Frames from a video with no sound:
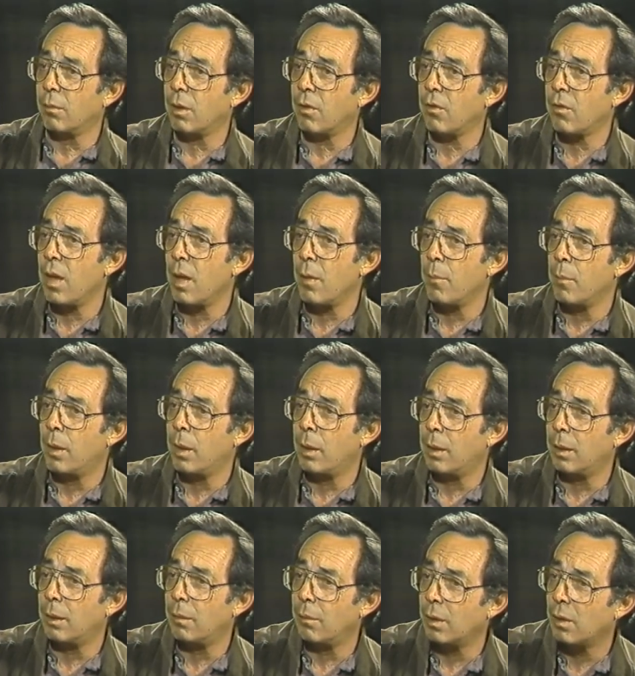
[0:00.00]
when it's not
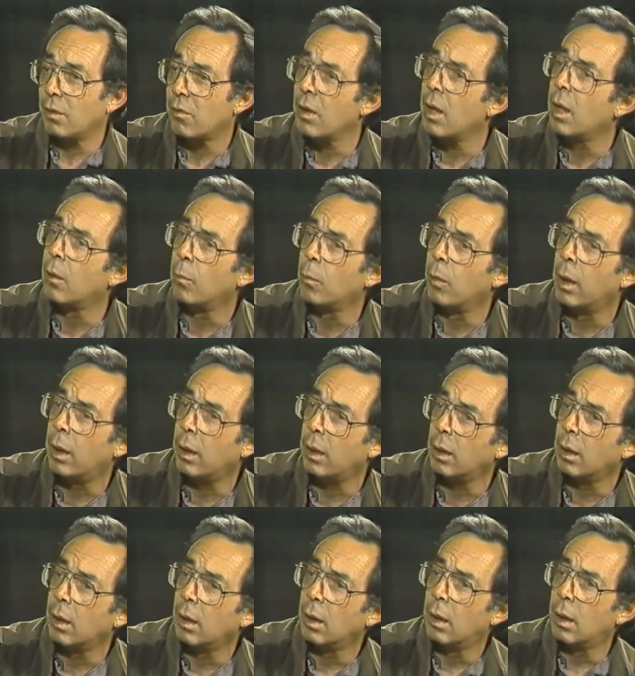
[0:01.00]
muddy, when it's not wet,
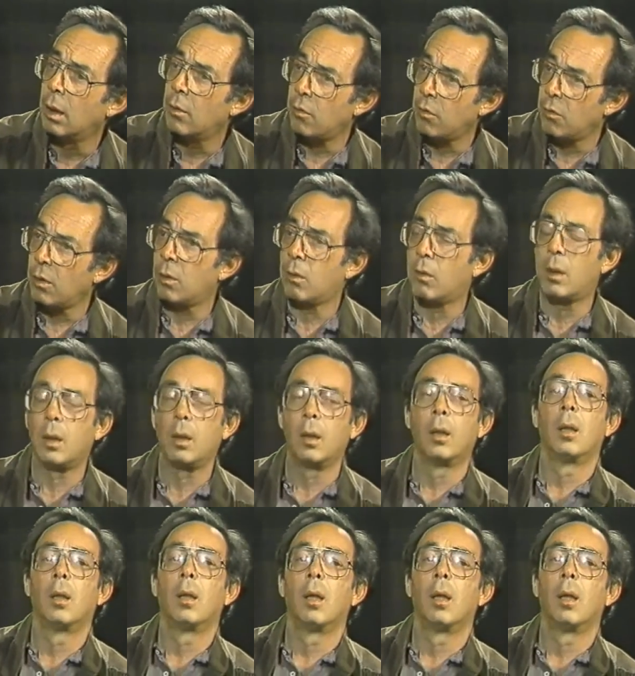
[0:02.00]
and so on.